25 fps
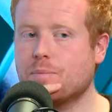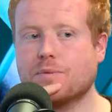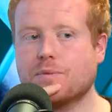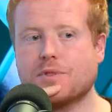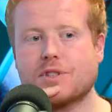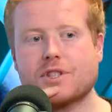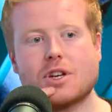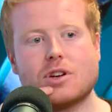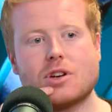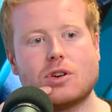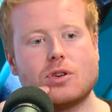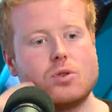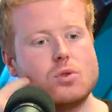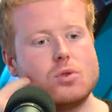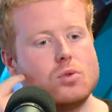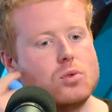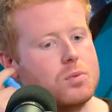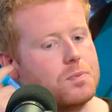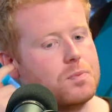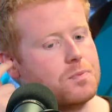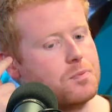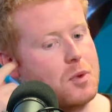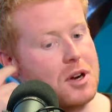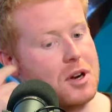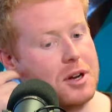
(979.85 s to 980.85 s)
So
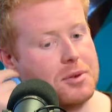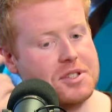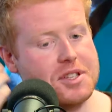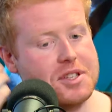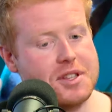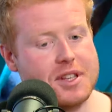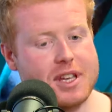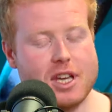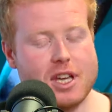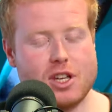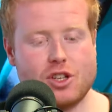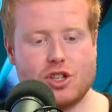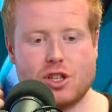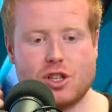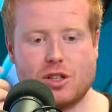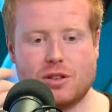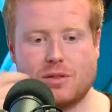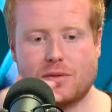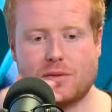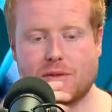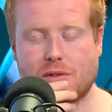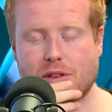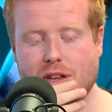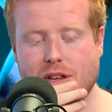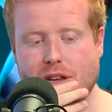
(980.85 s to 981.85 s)
when I was in the kitchen,
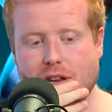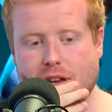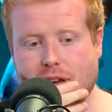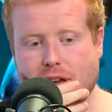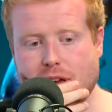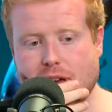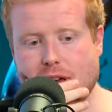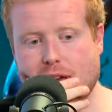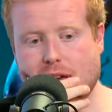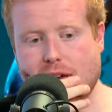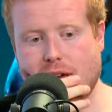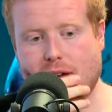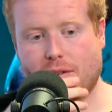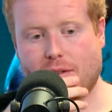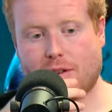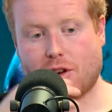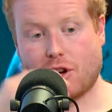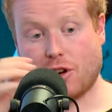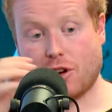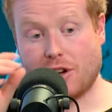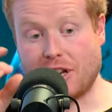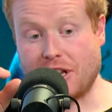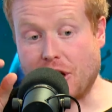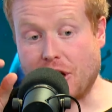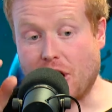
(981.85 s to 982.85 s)

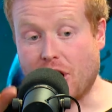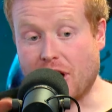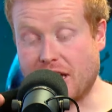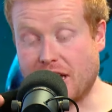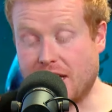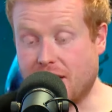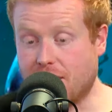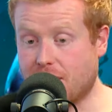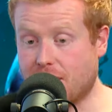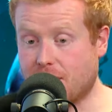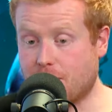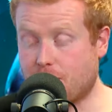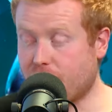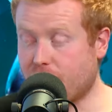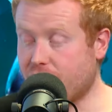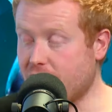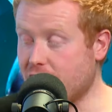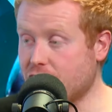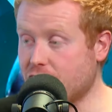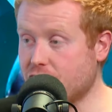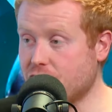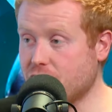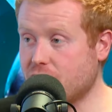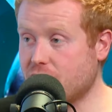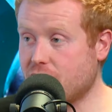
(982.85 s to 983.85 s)
currently not in a
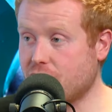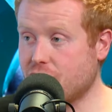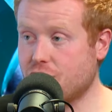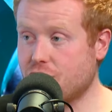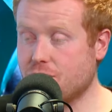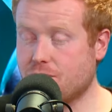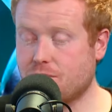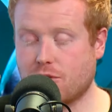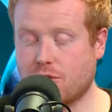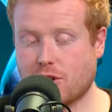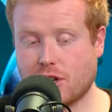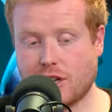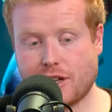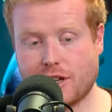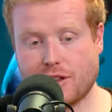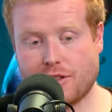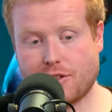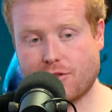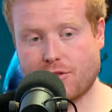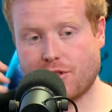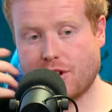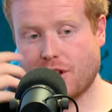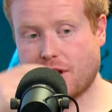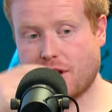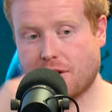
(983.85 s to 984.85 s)
professional kitchen, but like in the
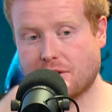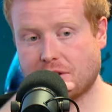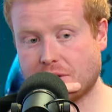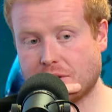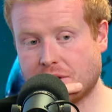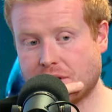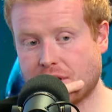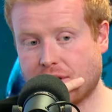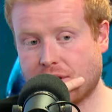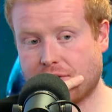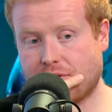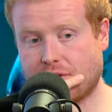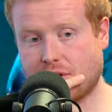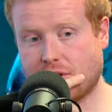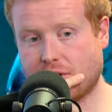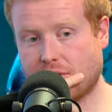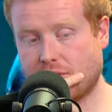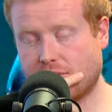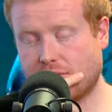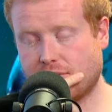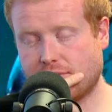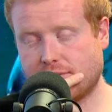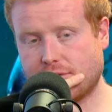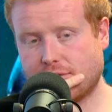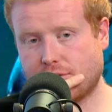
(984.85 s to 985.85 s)
greenhouse, I was there for
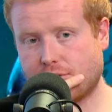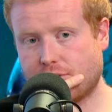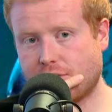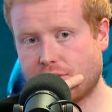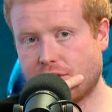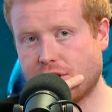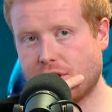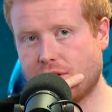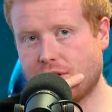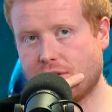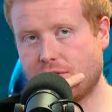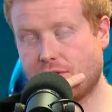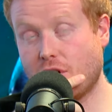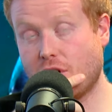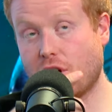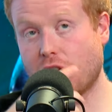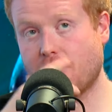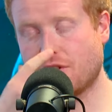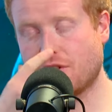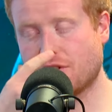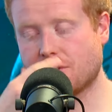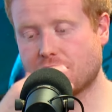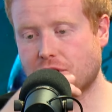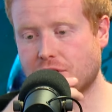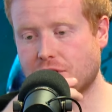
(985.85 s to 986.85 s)
five
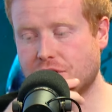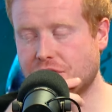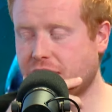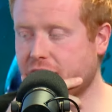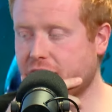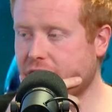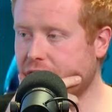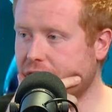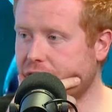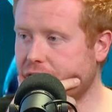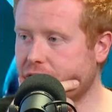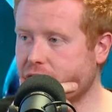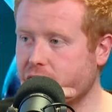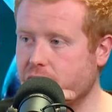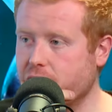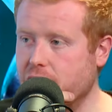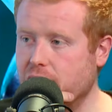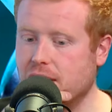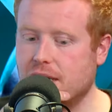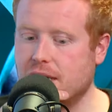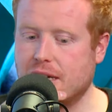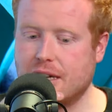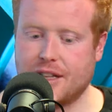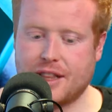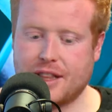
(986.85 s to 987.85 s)
years altogether.
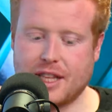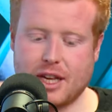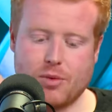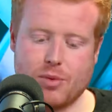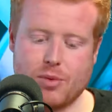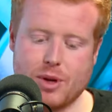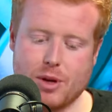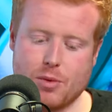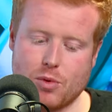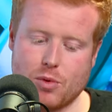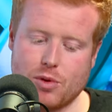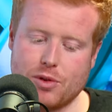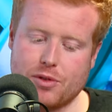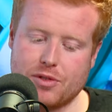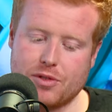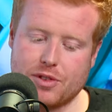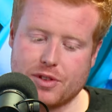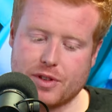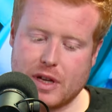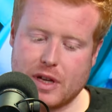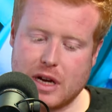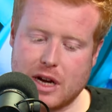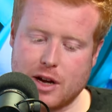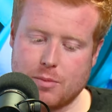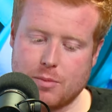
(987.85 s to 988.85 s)
Now
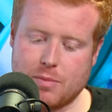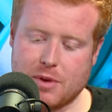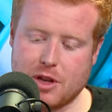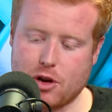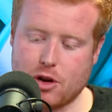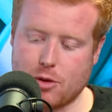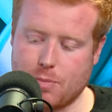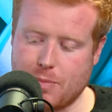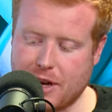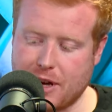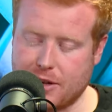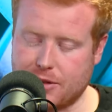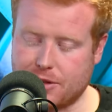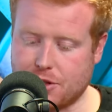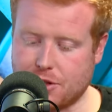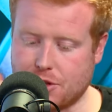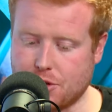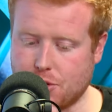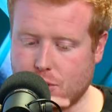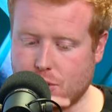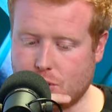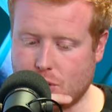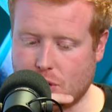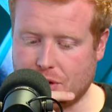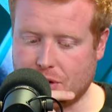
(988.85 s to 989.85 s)
I'd be up out the
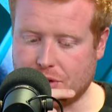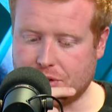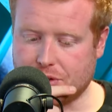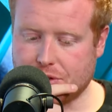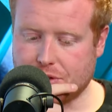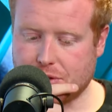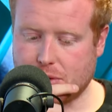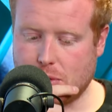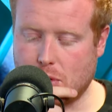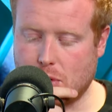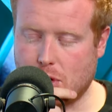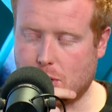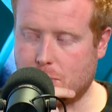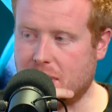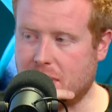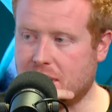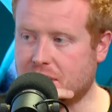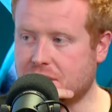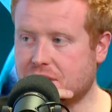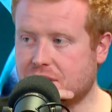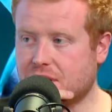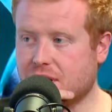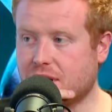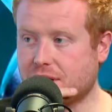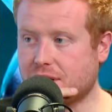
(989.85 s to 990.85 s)
door at
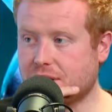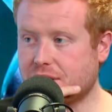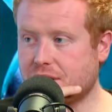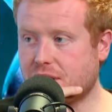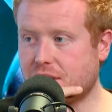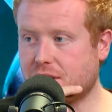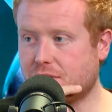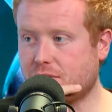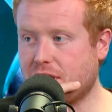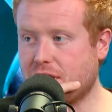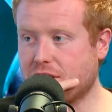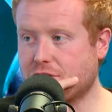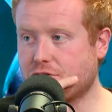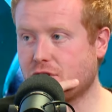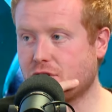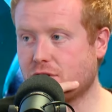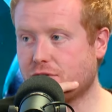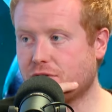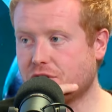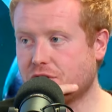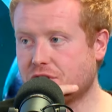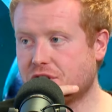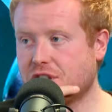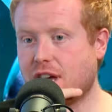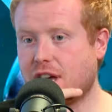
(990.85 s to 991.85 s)
6:15 in the restaurant
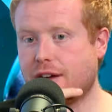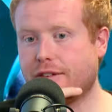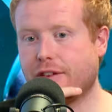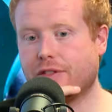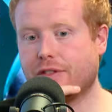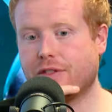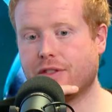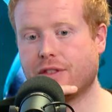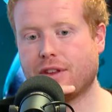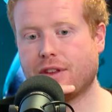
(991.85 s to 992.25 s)
for 7.